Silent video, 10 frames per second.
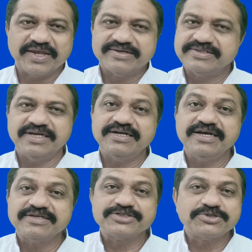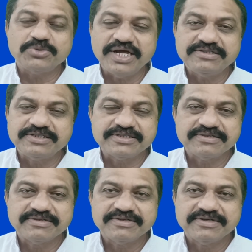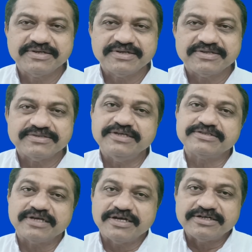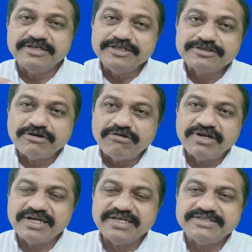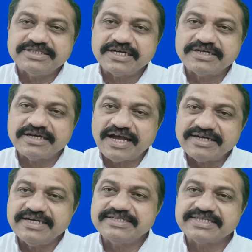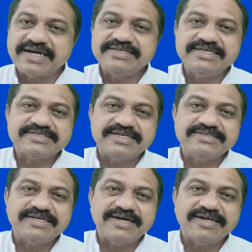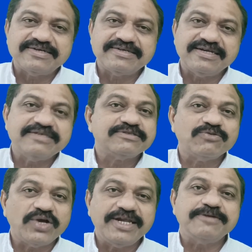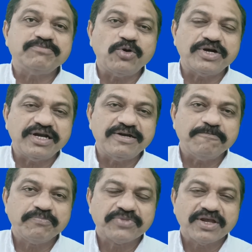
See, dear students, this dishonoring check and its adjusting journal entry is very important.